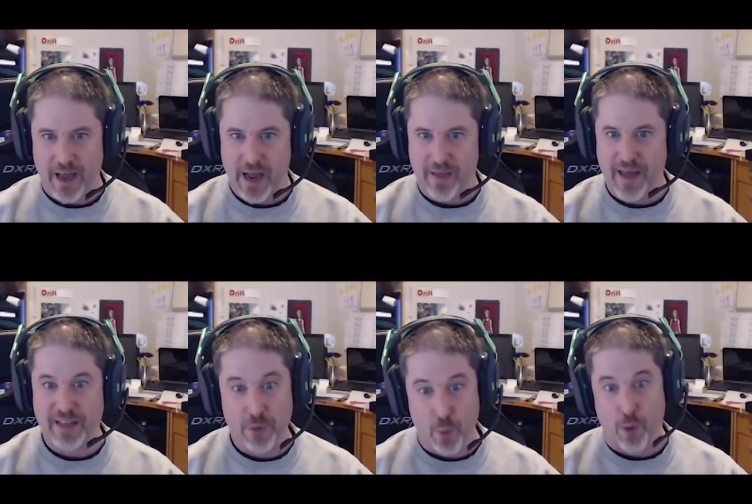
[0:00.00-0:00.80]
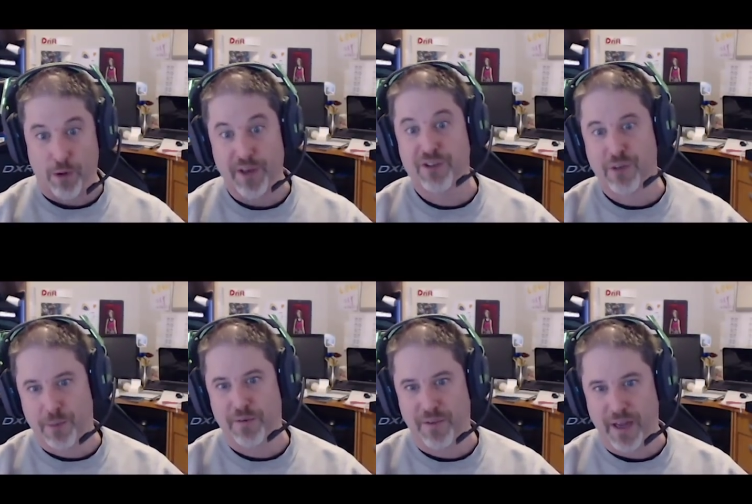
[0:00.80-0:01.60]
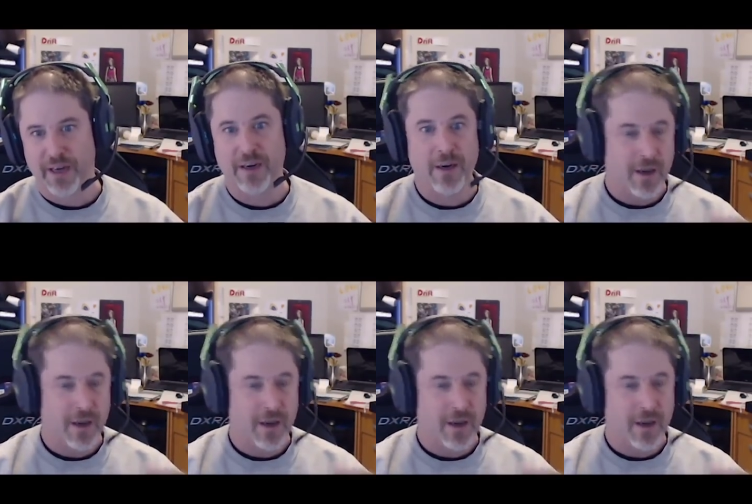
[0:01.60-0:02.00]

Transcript: and that's a worrisome event.